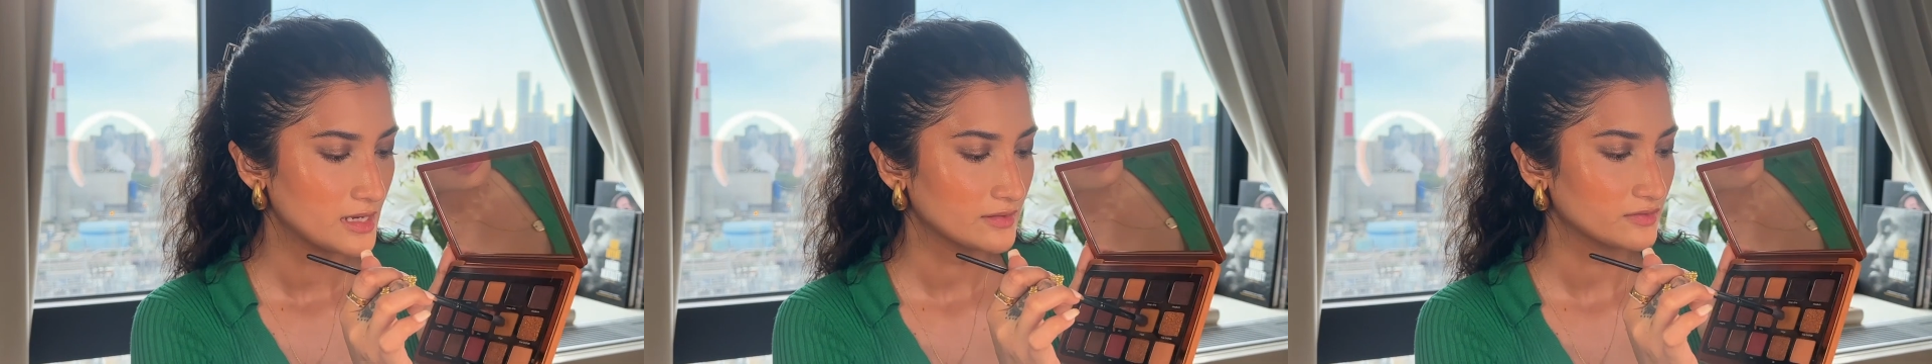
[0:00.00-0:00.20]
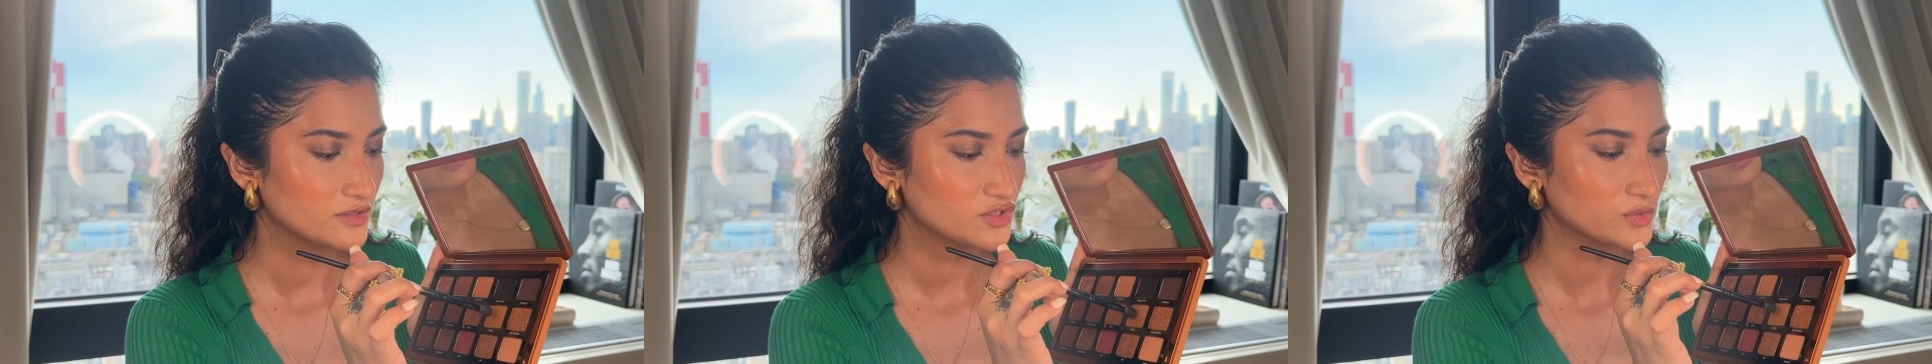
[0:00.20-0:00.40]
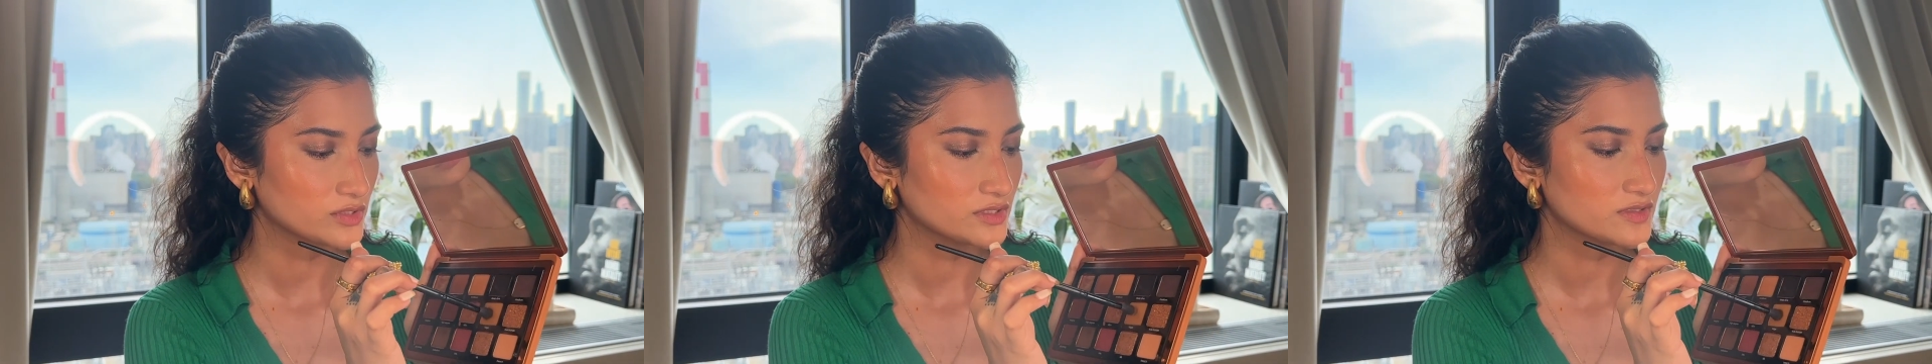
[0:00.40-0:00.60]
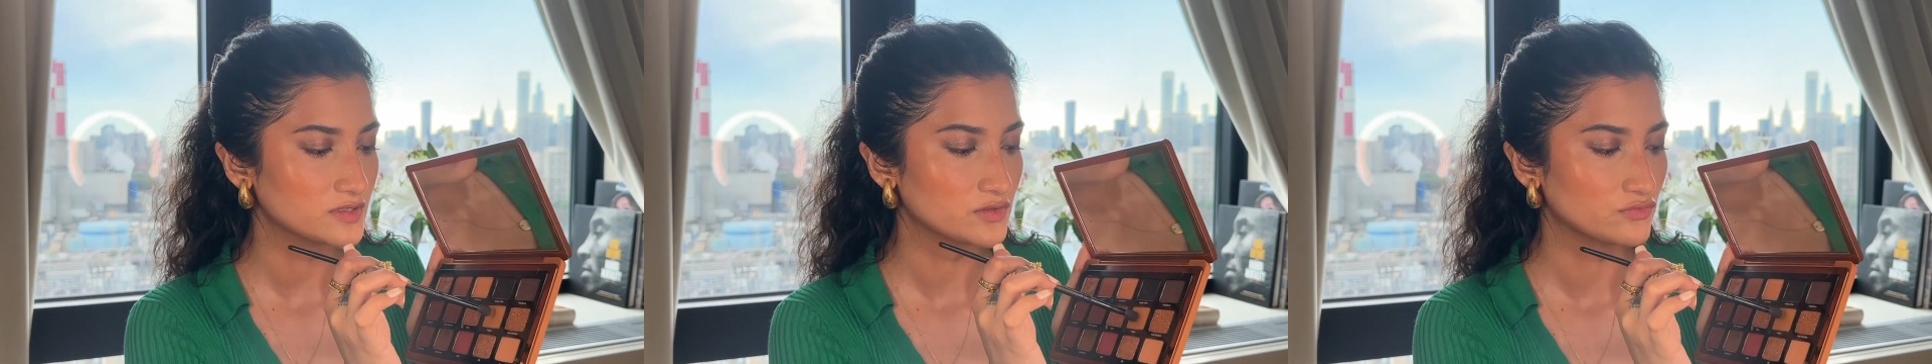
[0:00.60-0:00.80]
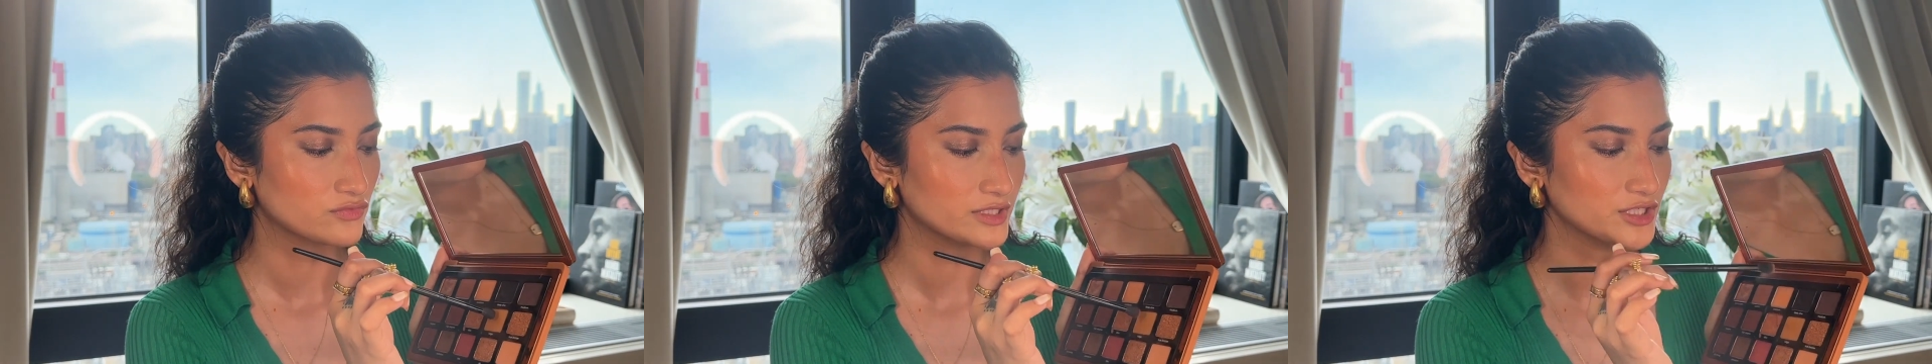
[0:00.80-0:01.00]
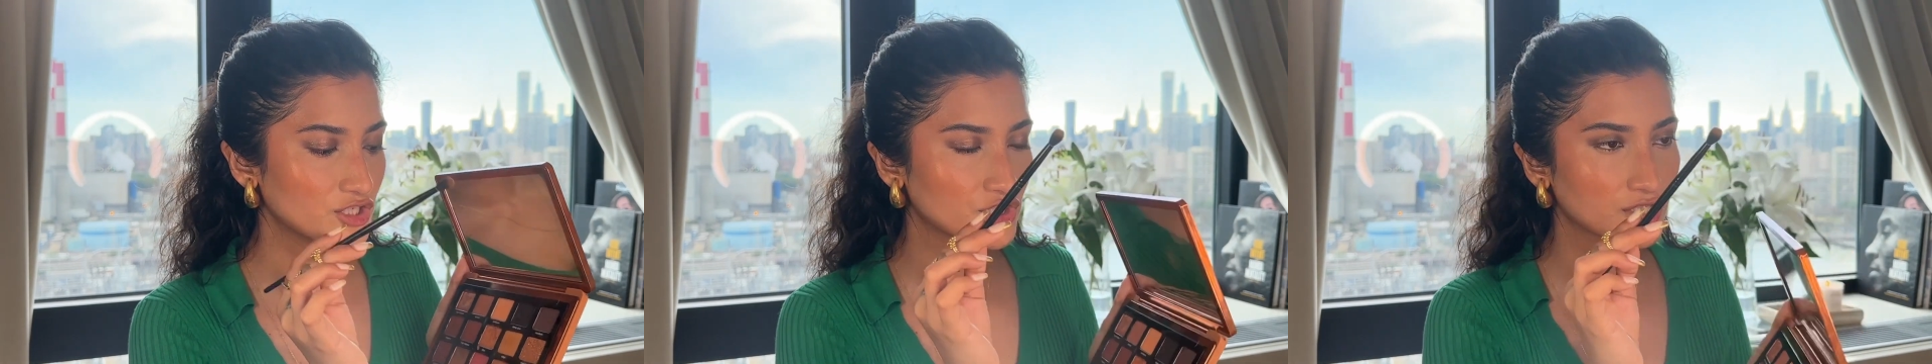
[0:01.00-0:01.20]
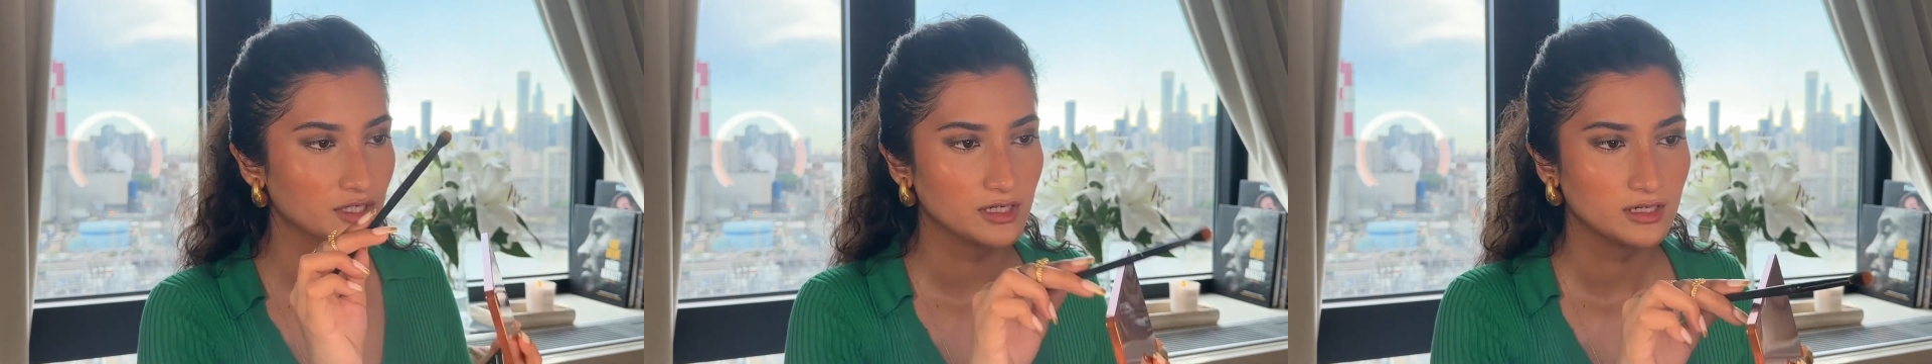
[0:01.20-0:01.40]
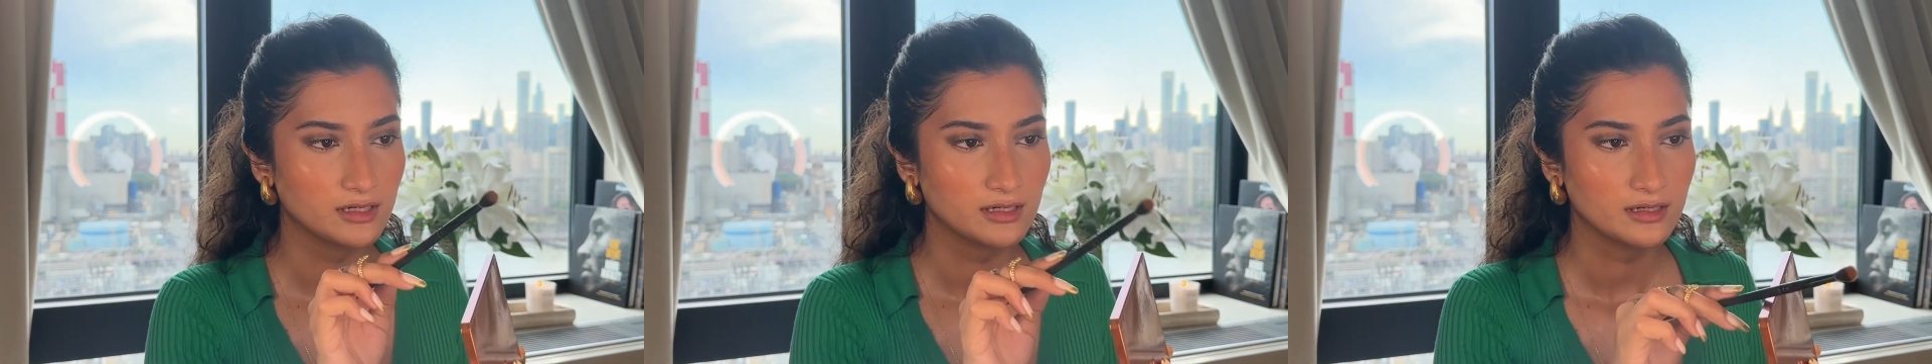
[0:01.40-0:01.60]
This one is Ridge.
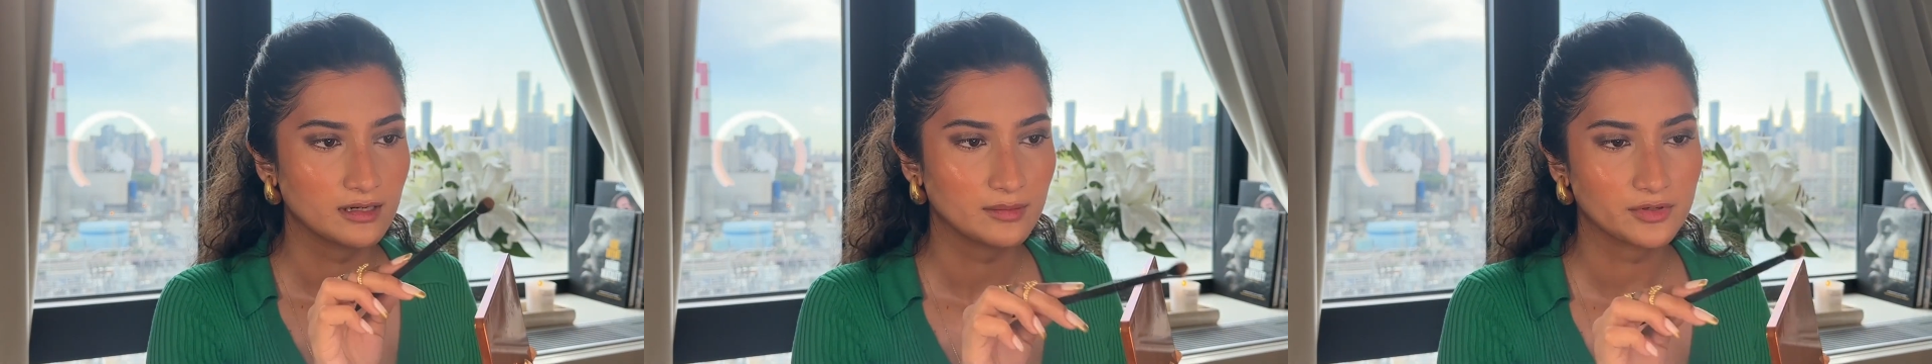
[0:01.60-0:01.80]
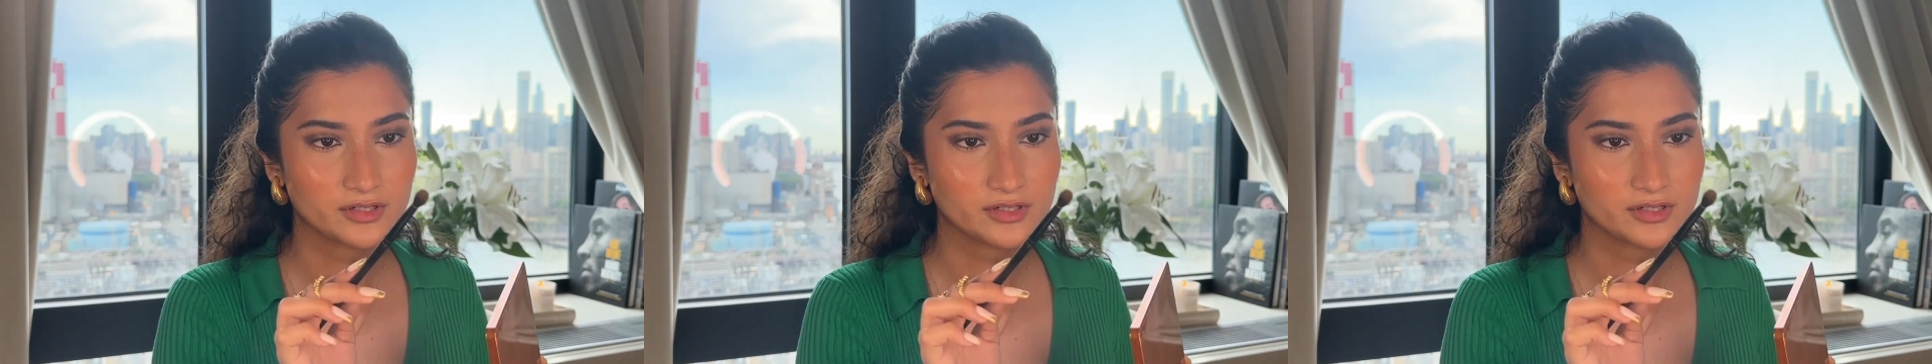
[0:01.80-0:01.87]
I'm